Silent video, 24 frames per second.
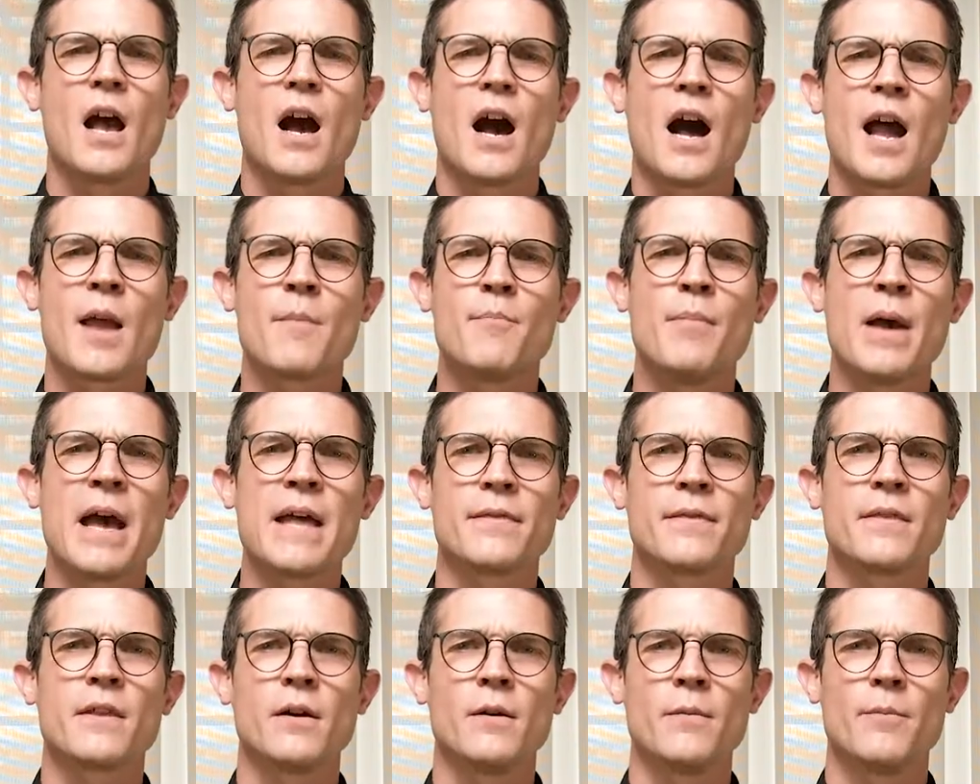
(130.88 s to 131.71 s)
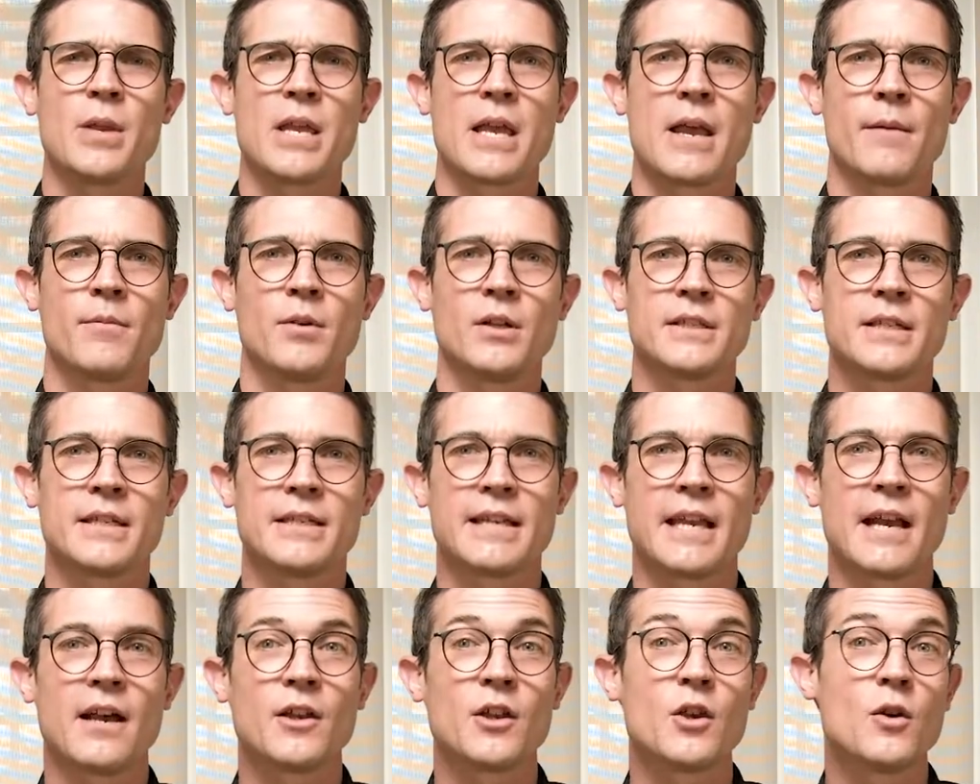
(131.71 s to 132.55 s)
I bet they'll be able to
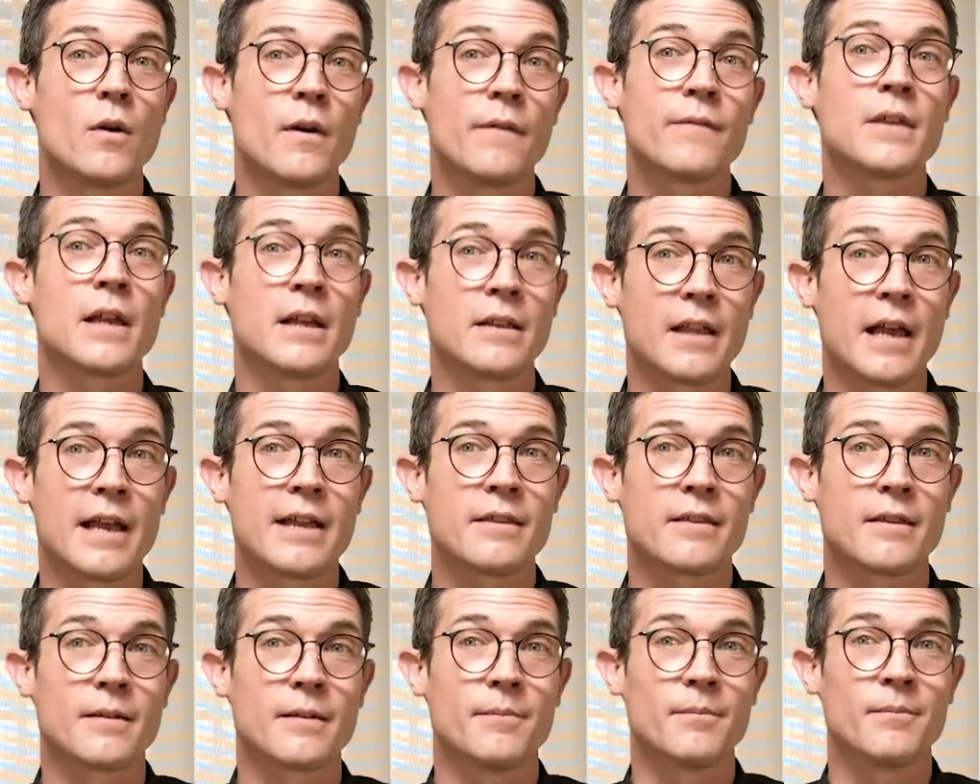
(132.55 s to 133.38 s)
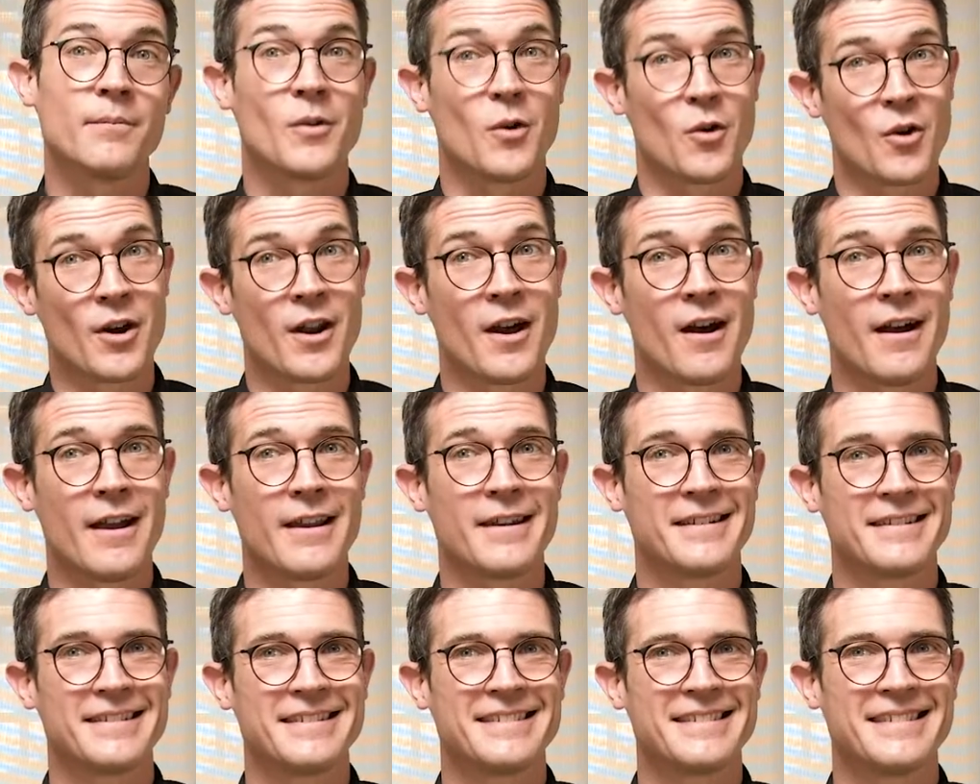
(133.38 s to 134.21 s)
tell you if they like them or
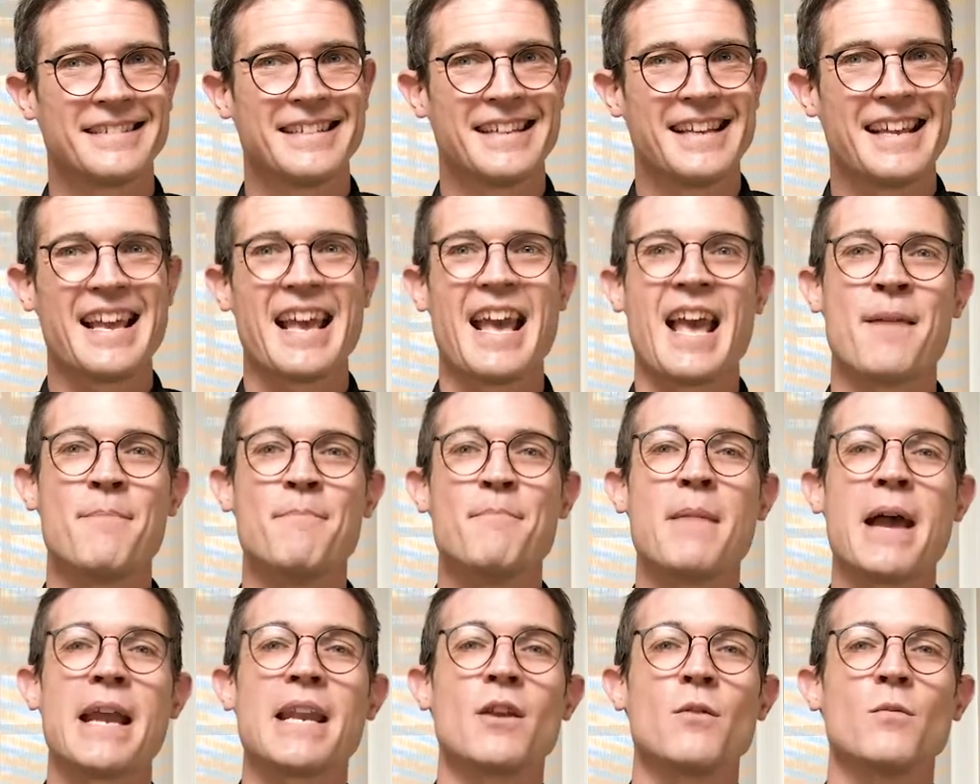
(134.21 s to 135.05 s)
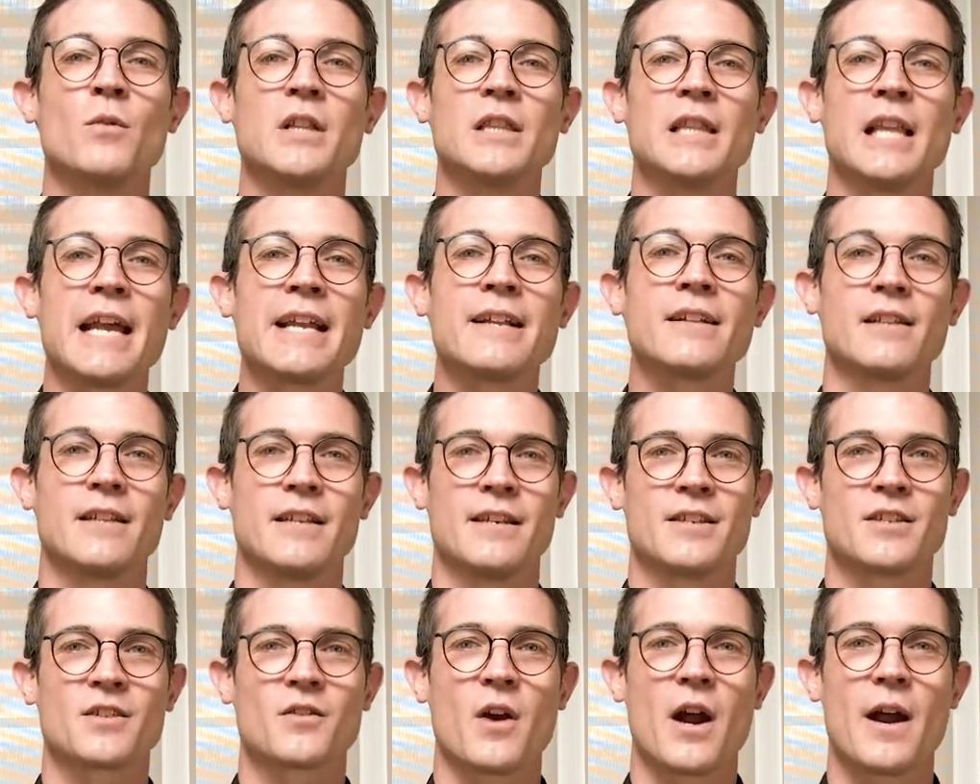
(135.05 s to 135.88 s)
not, and many will likely
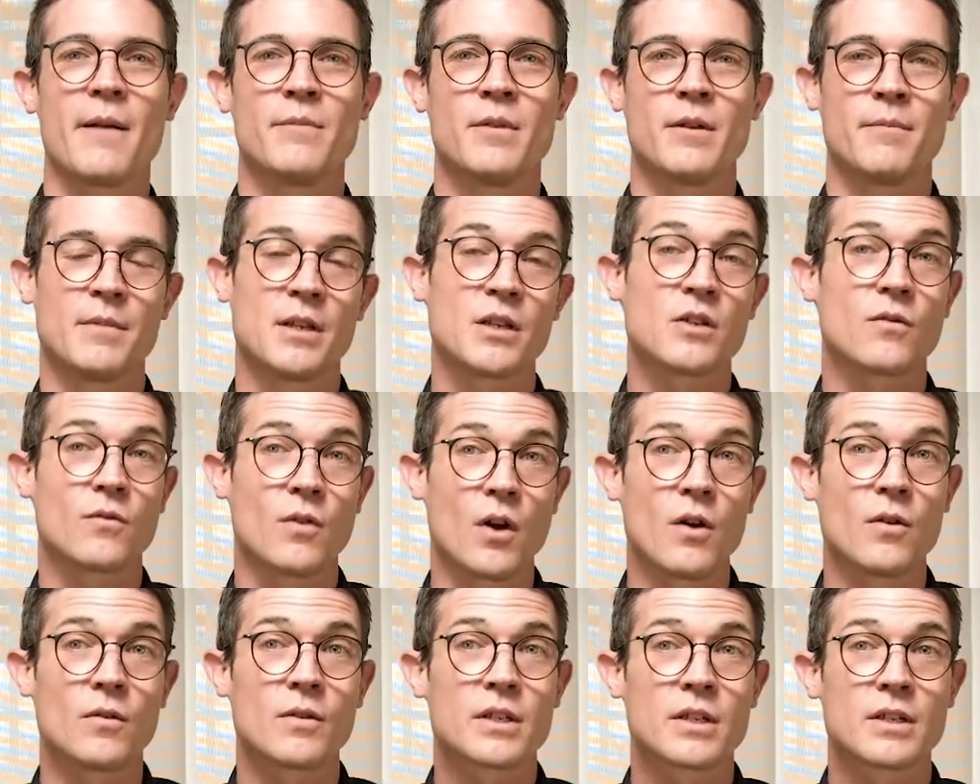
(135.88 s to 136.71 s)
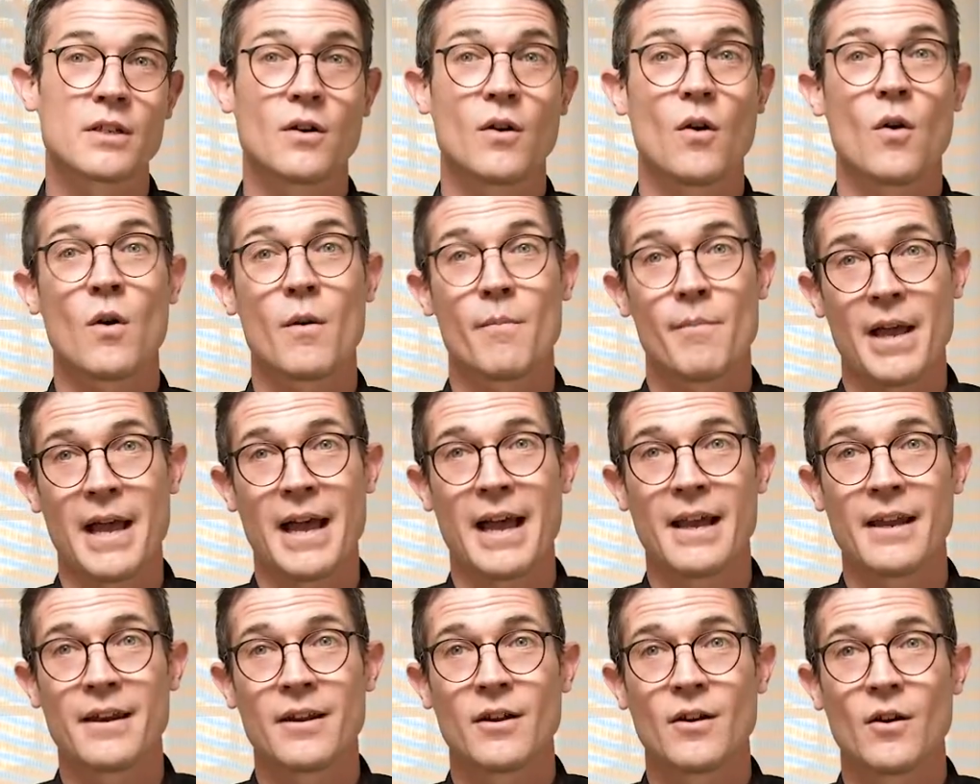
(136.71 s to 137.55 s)
describe them as gross or
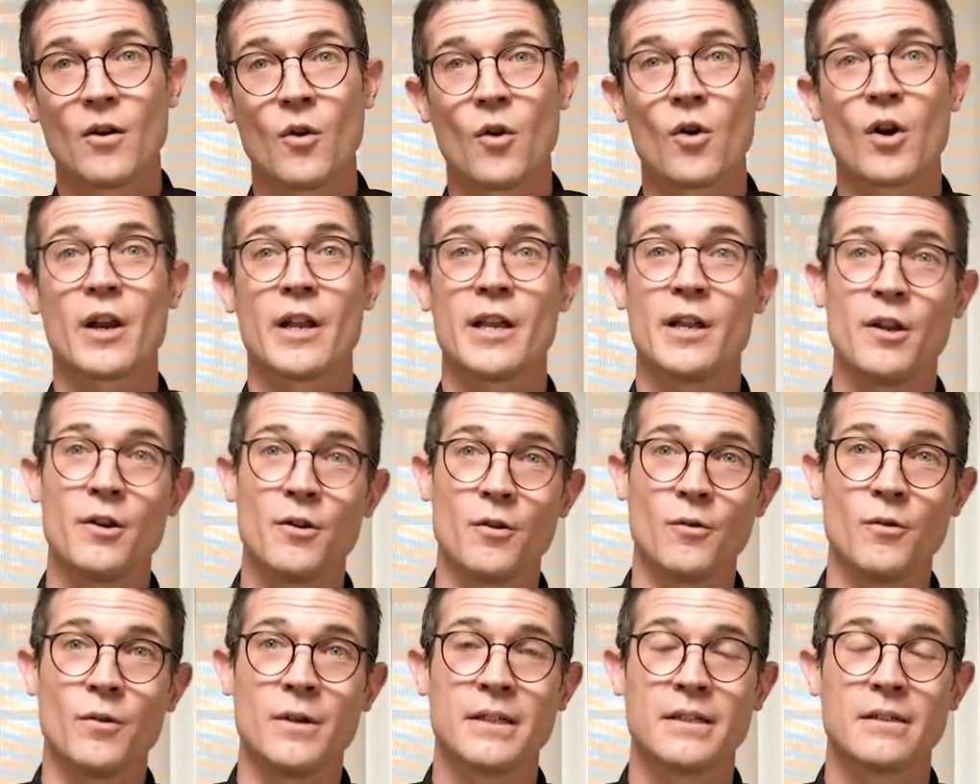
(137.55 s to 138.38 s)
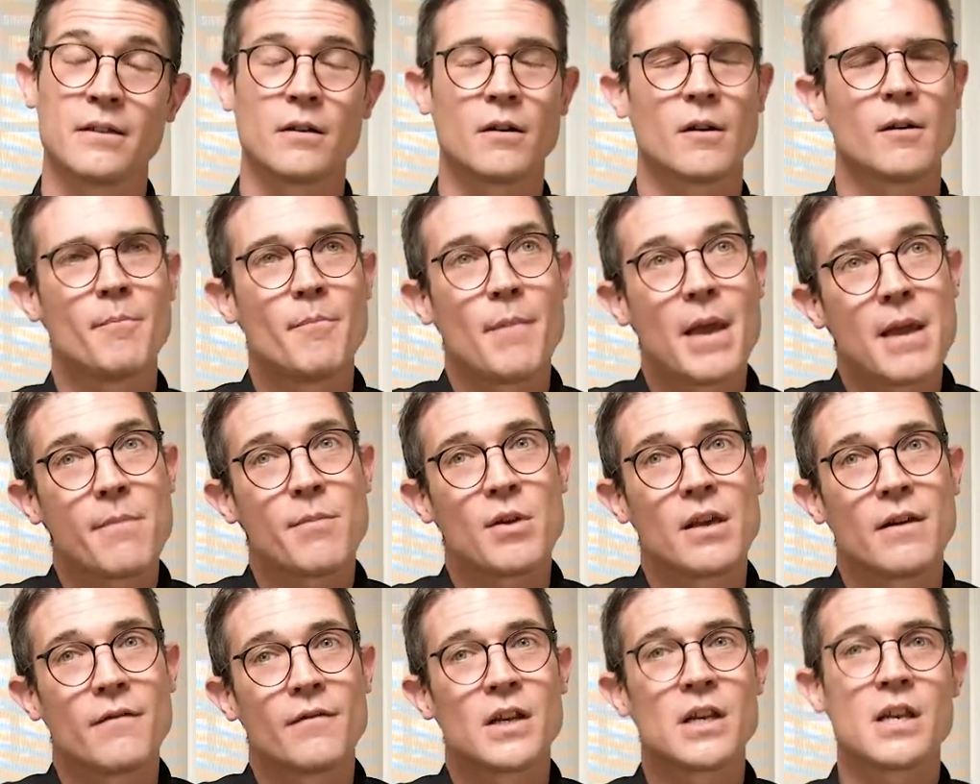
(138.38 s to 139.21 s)
bad or ew, or maybe
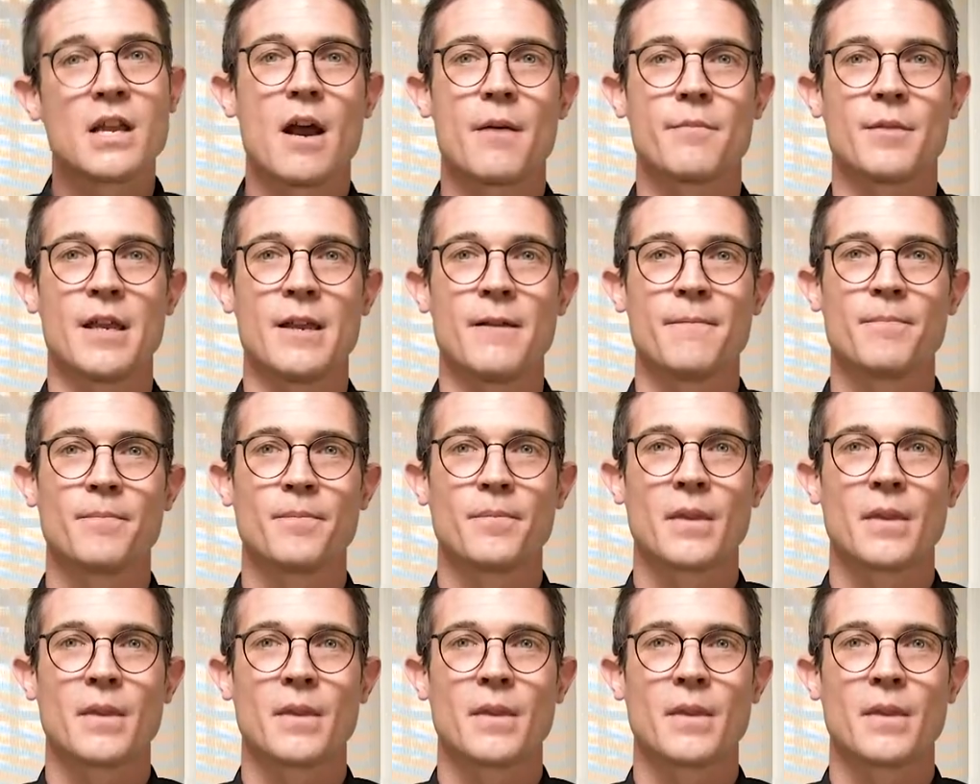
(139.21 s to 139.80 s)
even yummy.